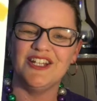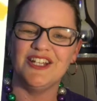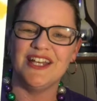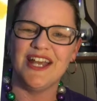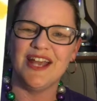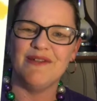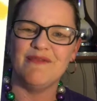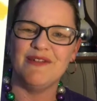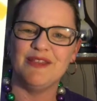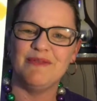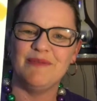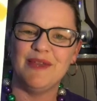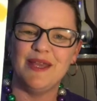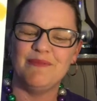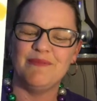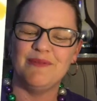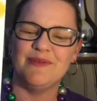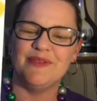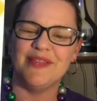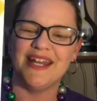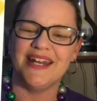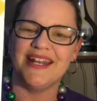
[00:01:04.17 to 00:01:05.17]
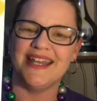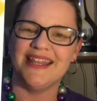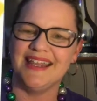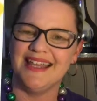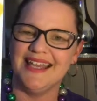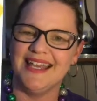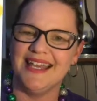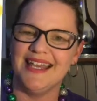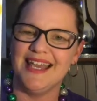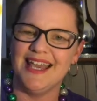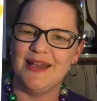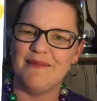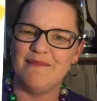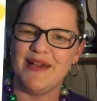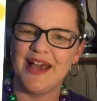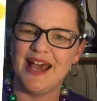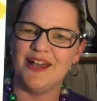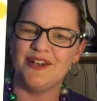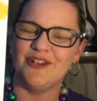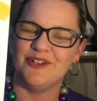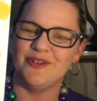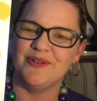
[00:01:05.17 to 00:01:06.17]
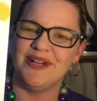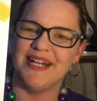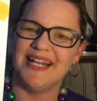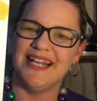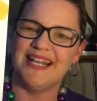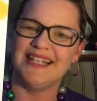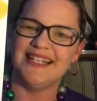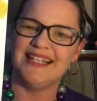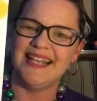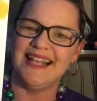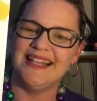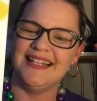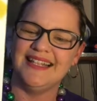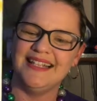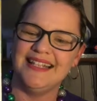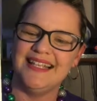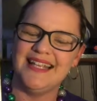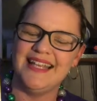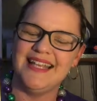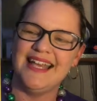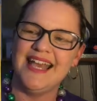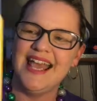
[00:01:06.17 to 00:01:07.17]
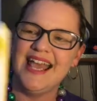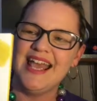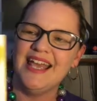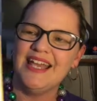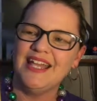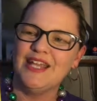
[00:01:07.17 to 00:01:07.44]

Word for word: share with people that are thinking about joining Scentsy.